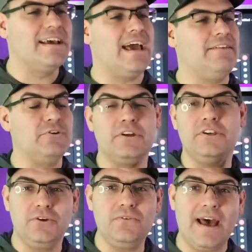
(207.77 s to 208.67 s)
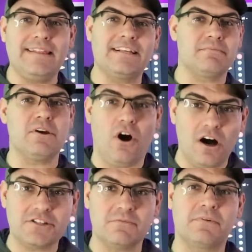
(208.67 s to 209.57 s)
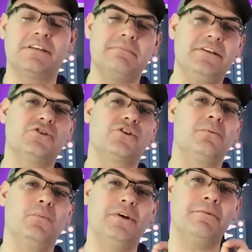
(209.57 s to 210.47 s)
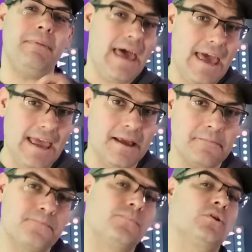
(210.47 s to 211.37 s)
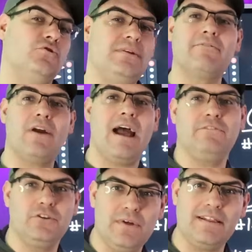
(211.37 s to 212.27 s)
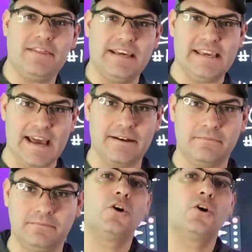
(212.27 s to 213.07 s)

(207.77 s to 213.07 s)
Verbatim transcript: and if you can do that, that's gonna be awesome because it means they're gonna be willing to pay to never have to do that thing again.